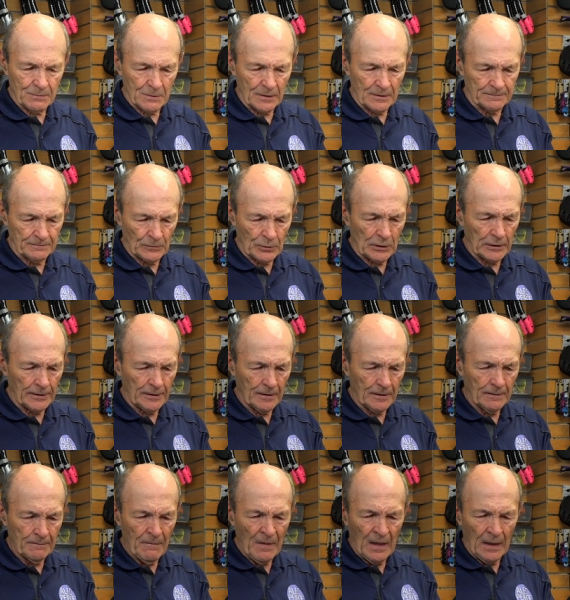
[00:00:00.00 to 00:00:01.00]
were
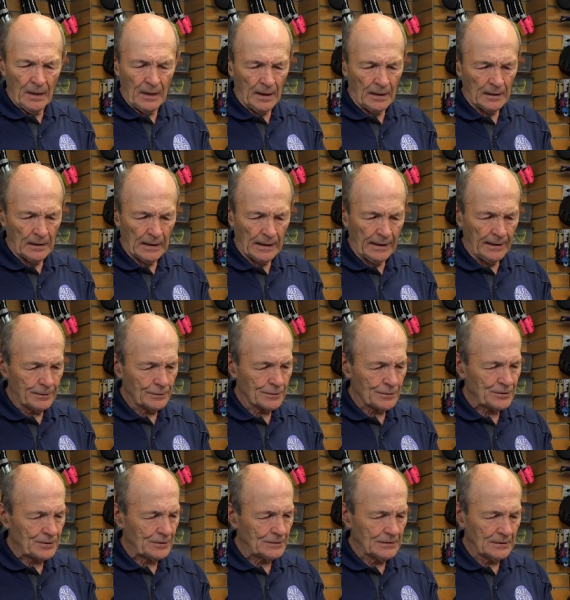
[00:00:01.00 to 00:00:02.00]
clear and I
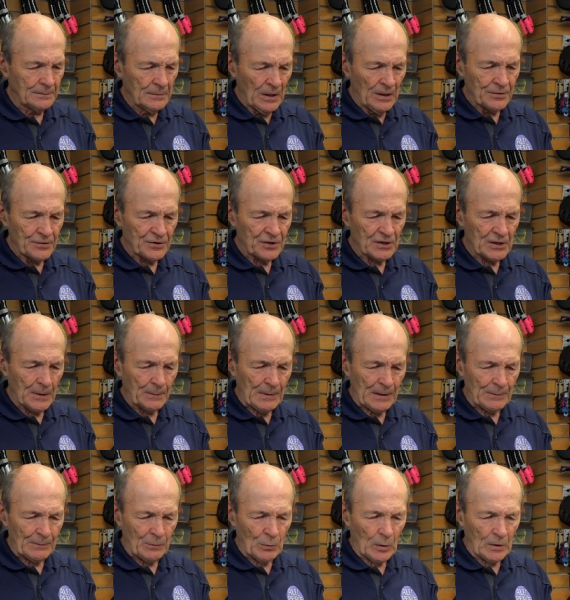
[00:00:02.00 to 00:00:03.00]
understood them. Some
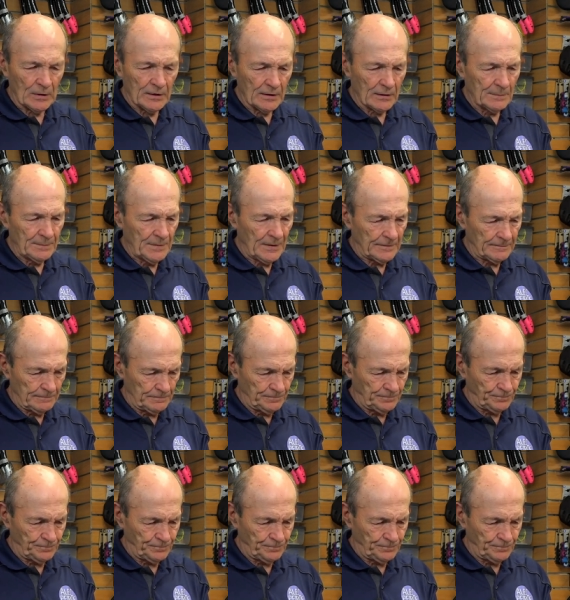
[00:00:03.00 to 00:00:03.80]
of them were a little bit